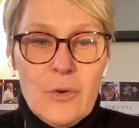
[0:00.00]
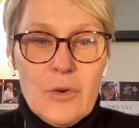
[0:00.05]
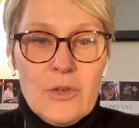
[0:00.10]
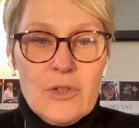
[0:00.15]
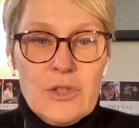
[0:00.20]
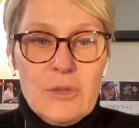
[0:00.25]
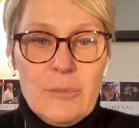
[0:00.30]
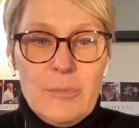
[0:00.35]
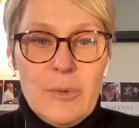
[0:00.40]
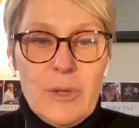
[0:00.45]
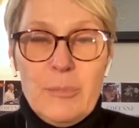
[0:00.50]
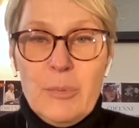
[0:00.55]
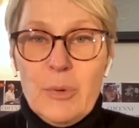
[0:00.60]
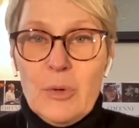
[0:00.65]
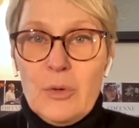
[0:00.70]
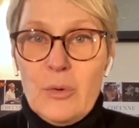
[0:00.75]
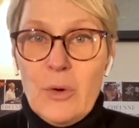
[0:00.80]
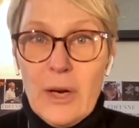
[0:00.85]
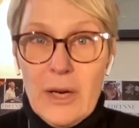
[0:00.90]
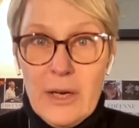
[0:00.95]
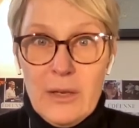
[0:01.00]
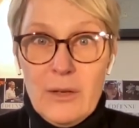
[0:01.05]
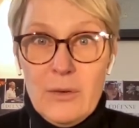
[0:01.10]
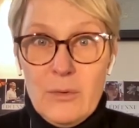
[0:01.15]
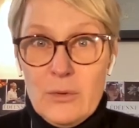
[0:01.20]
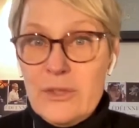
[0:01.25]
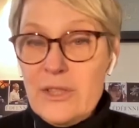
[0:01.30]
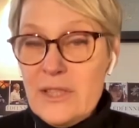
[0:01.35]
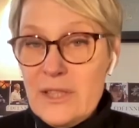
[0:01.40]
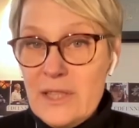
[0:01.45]
course the people
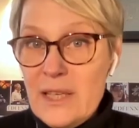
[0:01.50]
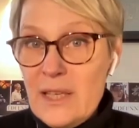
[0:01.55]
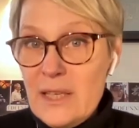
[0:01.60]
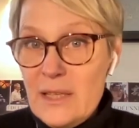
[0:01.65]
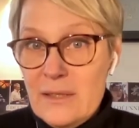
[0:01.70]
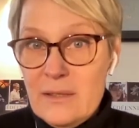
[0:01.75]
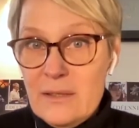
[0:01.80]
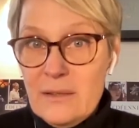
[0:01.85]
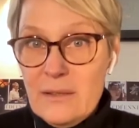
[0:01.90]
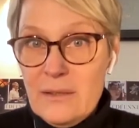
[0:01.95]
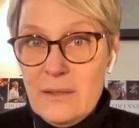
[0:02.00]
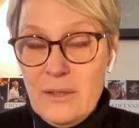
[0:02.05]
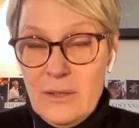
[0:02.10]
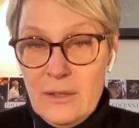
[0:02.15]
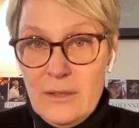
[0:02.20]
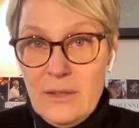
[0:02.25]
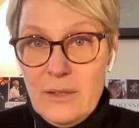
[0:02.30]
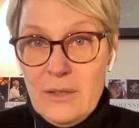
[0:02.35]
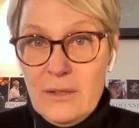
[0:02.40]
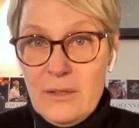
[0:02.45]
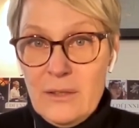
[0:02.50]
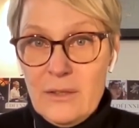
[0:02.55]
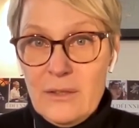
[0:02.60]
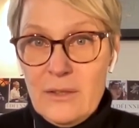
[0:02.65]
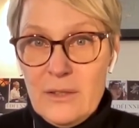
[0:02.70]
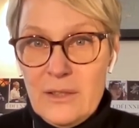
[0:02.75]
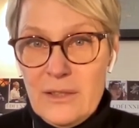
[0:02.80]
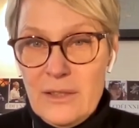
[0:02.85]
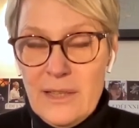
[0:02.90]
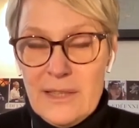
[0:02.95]
who see
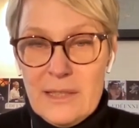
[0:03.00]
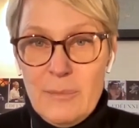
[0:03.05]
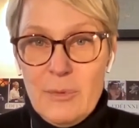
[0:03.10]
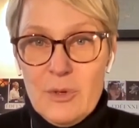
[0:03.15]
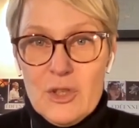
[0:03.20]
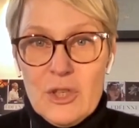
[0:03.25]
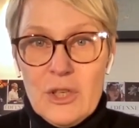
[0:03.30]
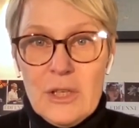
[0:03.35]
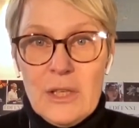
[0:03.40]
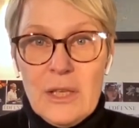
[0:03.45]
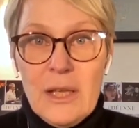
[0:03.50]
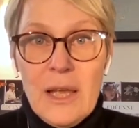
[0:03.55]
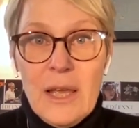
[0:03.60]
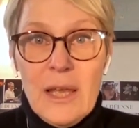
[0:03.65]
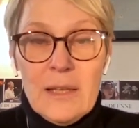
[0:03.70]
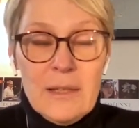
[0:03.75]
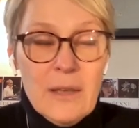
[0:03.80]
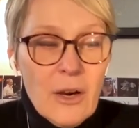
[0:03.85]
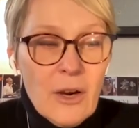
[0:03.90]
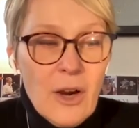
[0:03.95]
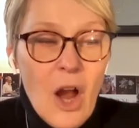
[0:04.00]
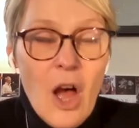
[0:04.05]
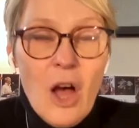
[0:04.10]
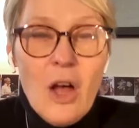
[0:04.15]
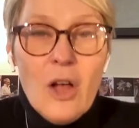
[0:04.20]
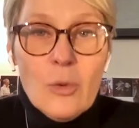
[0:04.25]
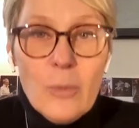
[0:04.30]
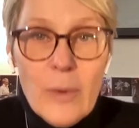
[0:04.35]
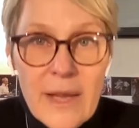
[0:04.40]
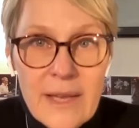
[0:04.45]
the exhibition, they are
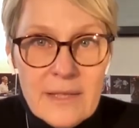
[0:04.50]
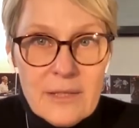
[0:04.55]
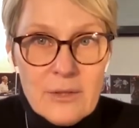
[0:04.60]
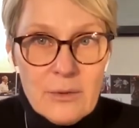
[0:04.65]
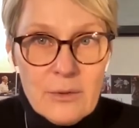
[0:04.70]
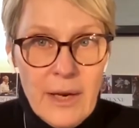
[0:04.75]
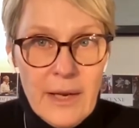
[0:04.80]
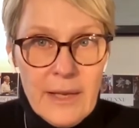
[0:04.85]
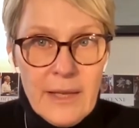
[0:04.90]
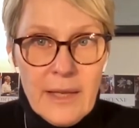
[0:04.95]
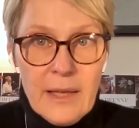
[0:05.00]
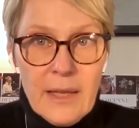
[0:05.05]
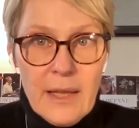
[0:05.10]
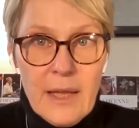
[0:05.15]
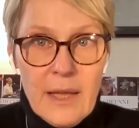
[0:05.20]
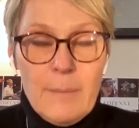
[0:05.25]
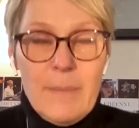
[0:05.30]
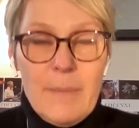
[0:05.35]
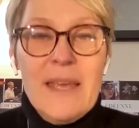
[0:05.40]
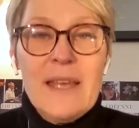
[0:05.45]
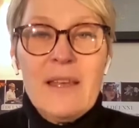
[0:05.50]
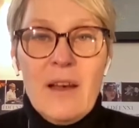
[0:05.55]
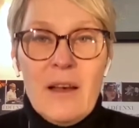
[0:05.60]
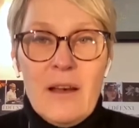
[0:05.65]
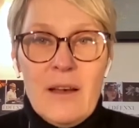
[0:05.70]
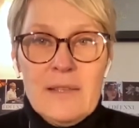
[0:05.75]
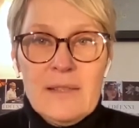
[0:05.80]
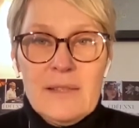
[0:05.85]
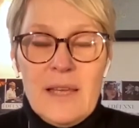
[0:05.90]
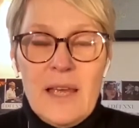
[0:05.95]
always crying
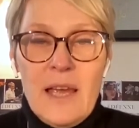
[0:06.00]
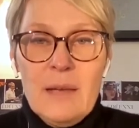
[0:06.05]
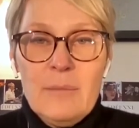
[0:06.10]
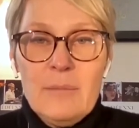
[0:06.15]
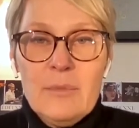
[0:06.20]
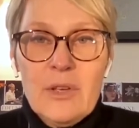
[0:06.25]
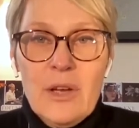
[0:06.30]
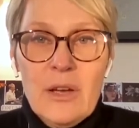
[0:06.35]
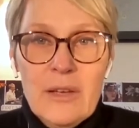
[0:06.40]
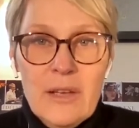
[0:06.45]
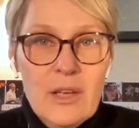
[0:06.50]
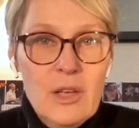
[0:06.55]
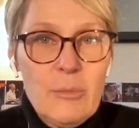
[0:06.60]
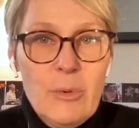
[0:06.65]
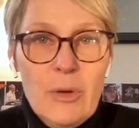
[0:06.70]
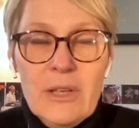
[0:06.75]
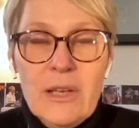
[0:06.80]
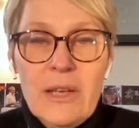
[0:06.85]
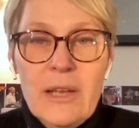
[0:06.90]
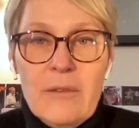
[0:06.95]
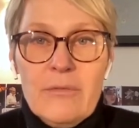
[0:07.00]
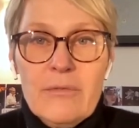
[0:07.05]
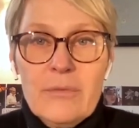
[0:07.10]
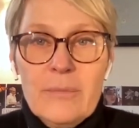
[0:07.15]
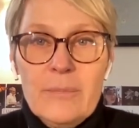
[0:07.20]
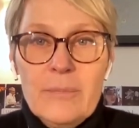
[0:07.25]
because I'm talking about life.